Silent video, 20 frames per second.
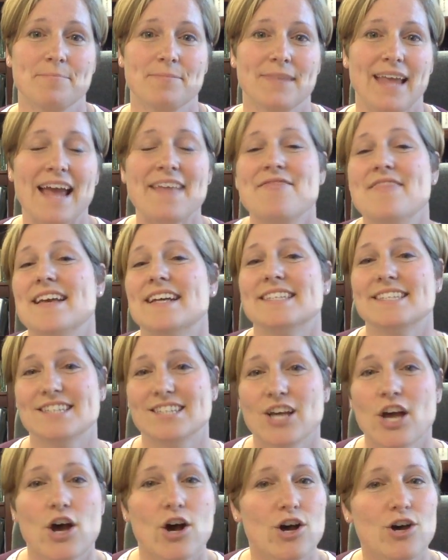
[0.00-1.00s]
And this
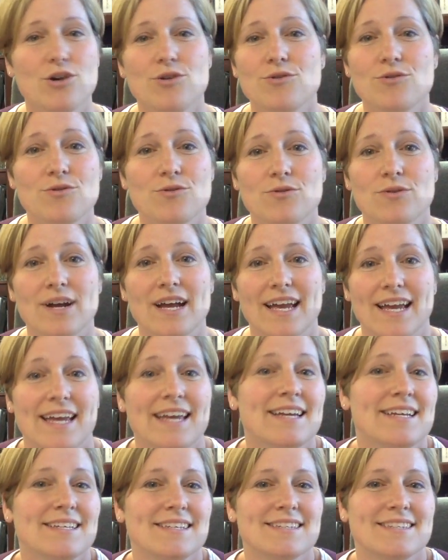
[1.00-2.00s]
who
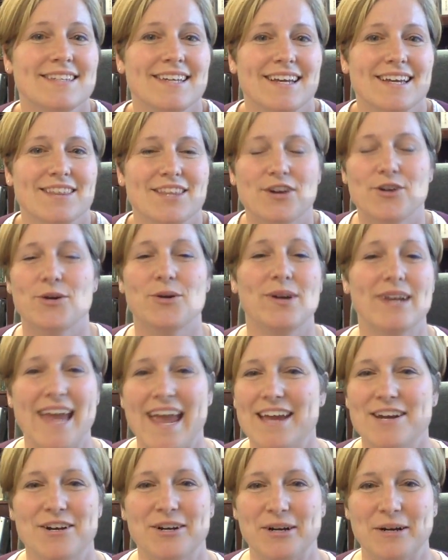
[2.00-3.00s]
is the
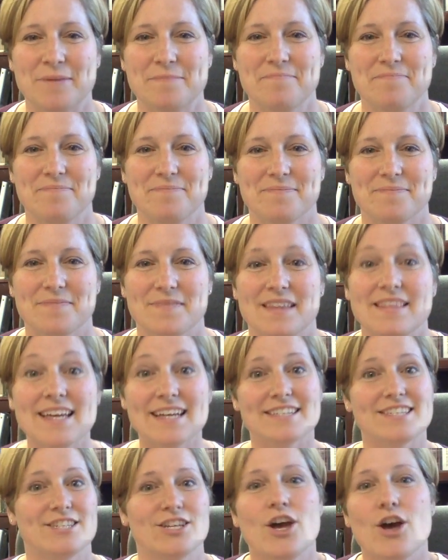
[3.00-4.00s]
creator.
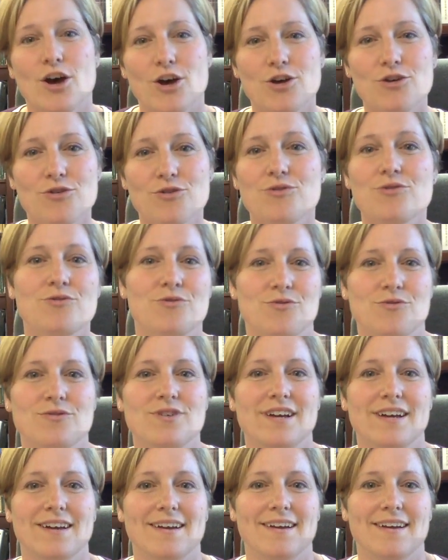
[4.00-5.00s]
This who
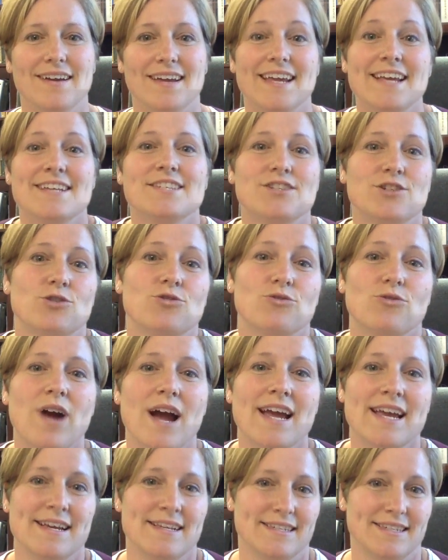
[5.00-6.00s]
is
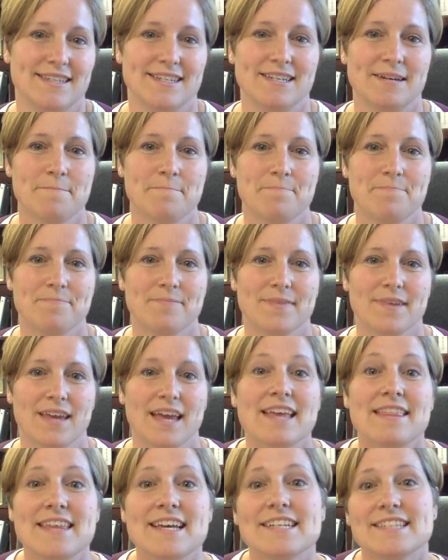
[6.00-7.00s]
Christ.
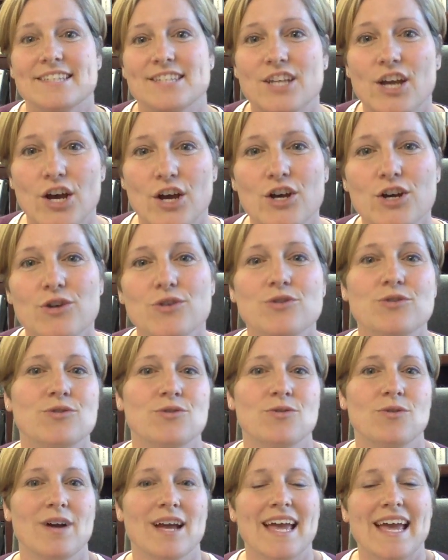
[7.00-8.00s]
This
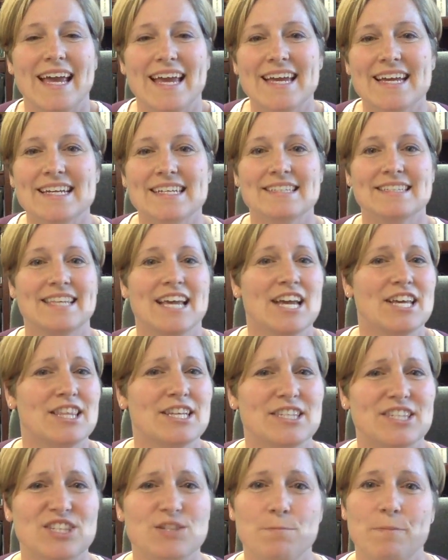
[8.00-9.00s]
who is the
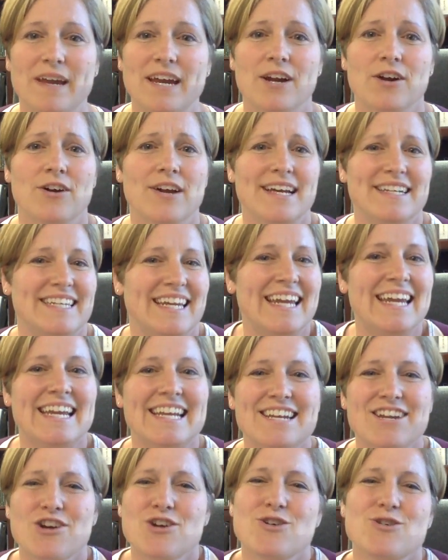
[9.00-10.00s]
Spirit
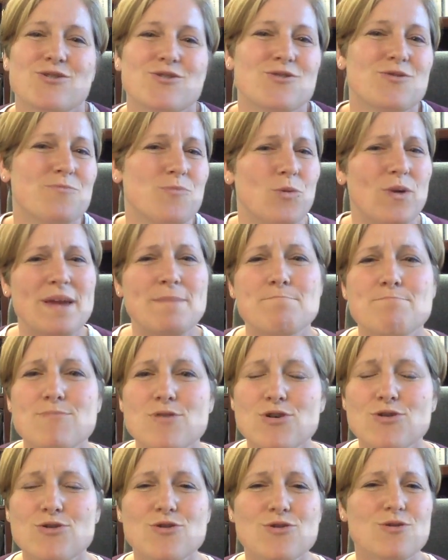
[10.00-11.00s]
in whom we
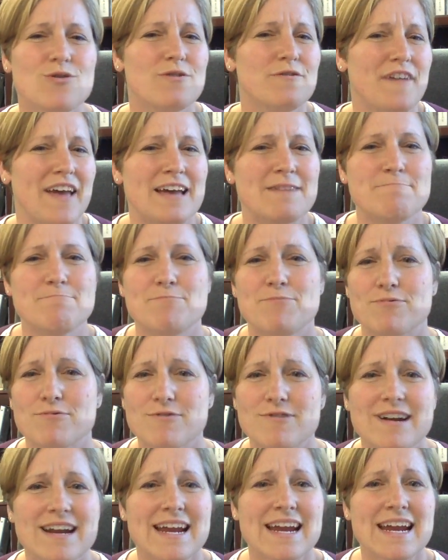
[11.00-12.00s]
move and
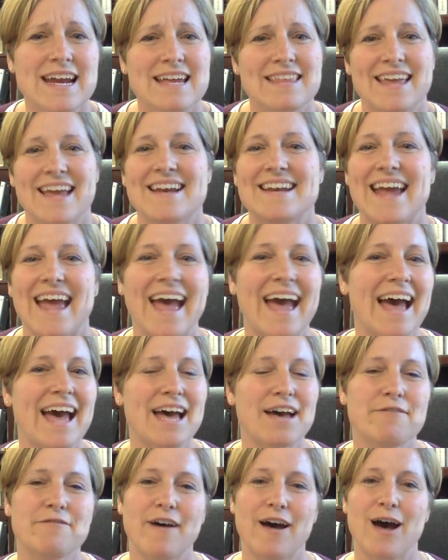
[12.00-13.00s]
breathe and
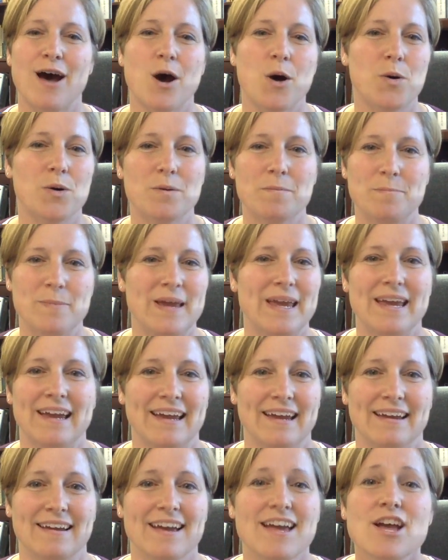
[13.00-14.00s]
have our
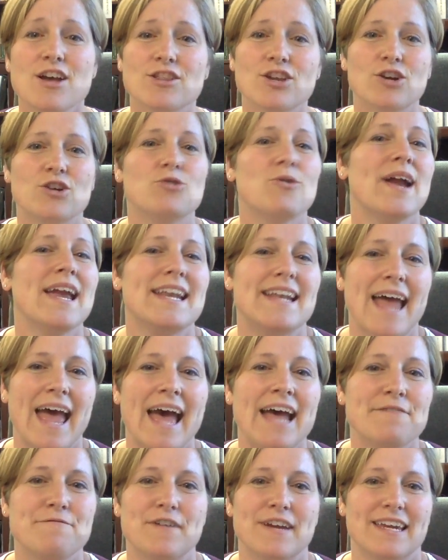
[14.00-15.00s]
being, the great
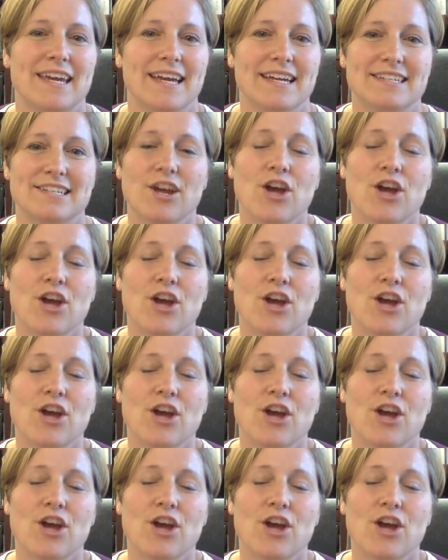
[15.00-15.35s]
advocate